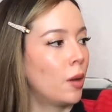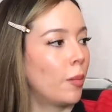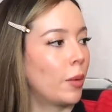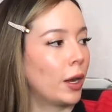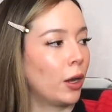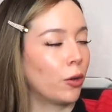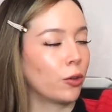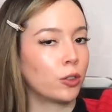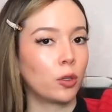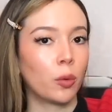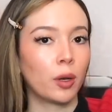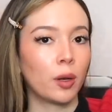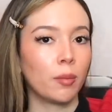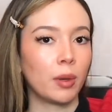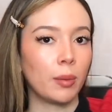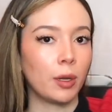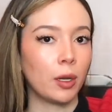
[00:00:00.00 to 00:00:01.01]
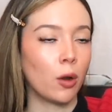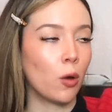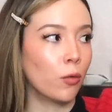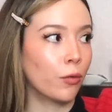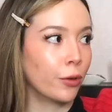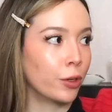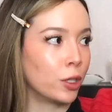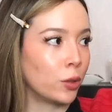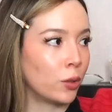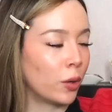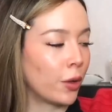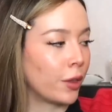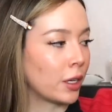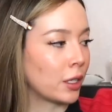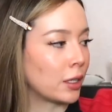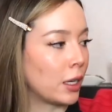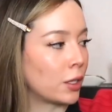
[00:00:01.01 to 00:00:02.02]
but I also wouldn't maybe overdo it
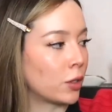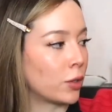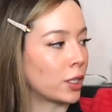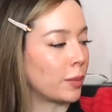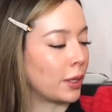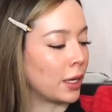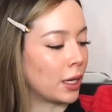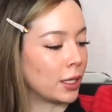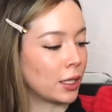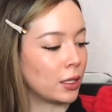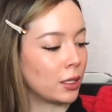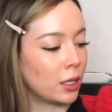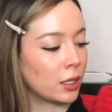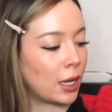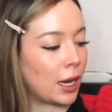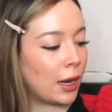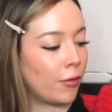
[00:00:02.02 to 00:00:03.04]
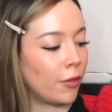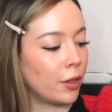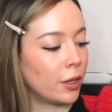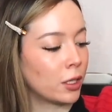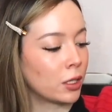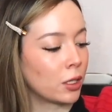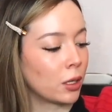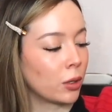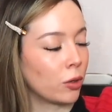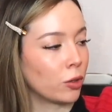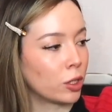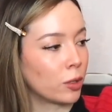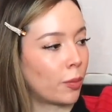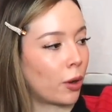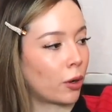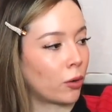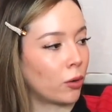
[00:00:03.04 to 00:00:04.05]
with accessories because it does have this little
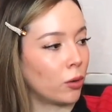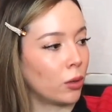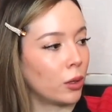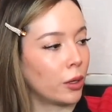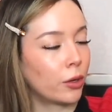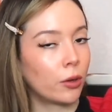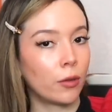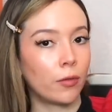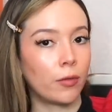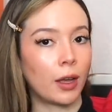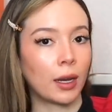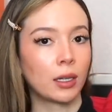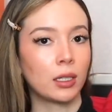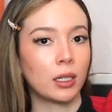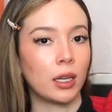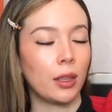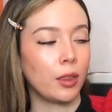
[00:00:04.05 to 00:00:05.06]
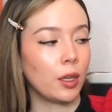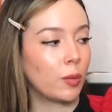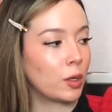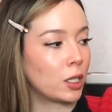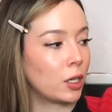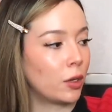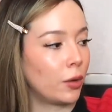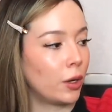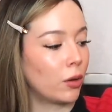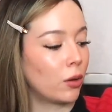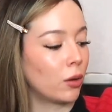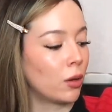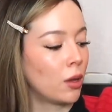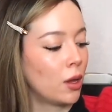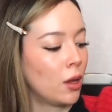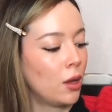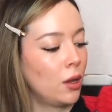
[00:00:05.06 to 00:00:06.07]
sparkle glitter effect in the material,
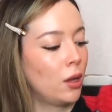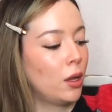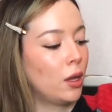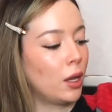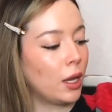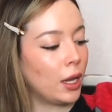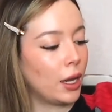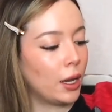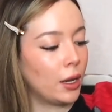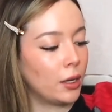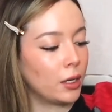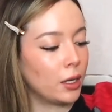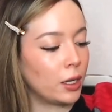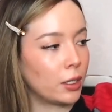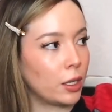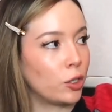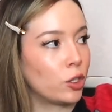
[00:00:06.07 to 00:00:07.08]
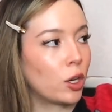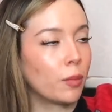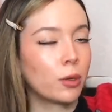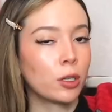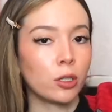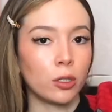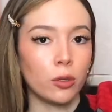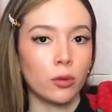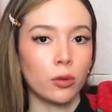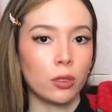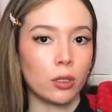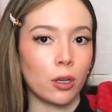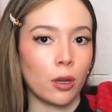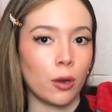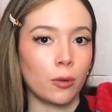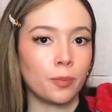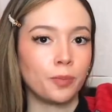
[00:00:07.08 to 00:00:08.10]
and it's a jumpsuit,
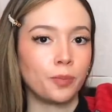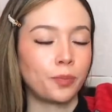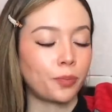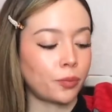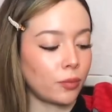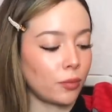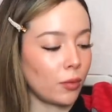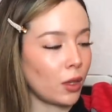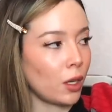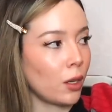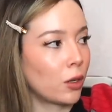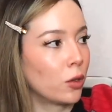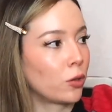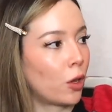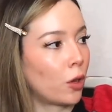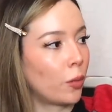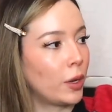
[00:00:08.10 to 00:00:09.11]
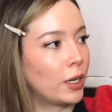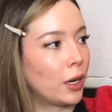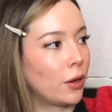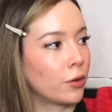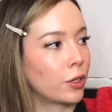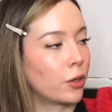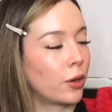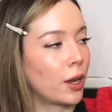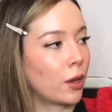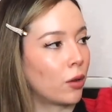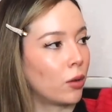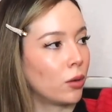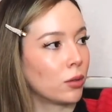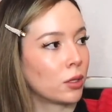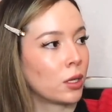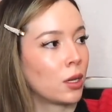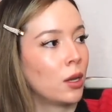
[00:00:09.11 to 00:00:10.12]
so it goes all the way down to your
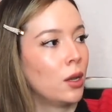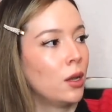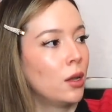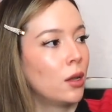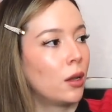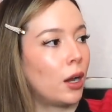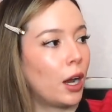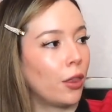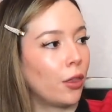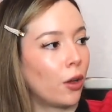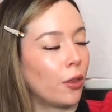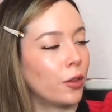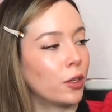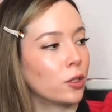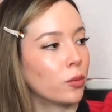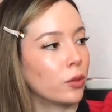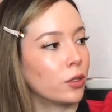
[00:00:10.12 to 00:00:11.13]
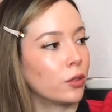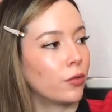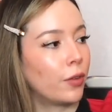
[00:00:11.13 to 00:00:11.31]
ankles. I thought this was